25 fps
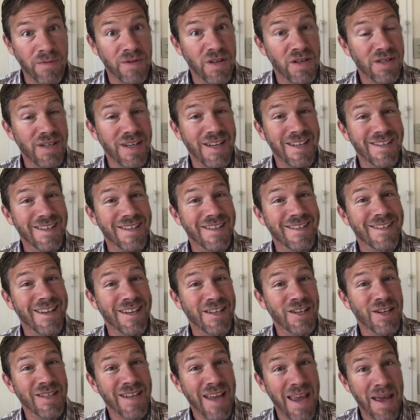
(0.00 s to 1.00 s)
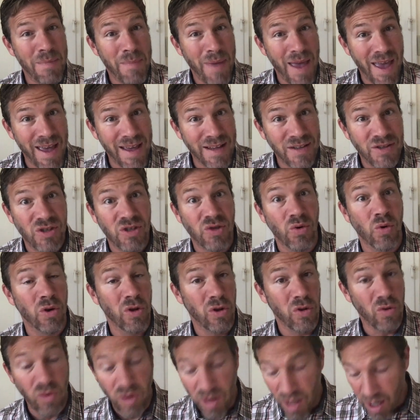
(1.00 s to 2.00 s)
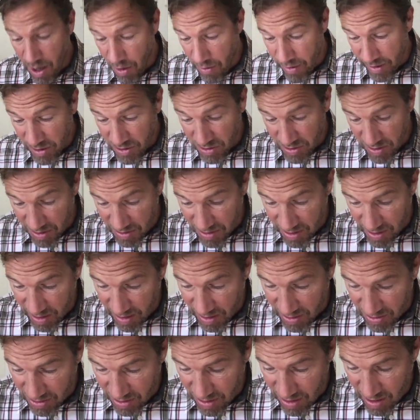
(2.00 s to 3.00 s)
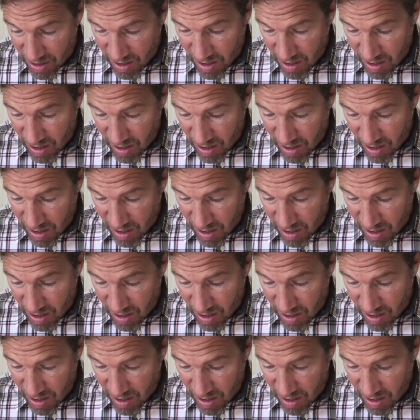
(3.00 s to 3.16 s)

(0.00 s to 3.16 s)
diseases such as MS or Lou Gehrig's disease.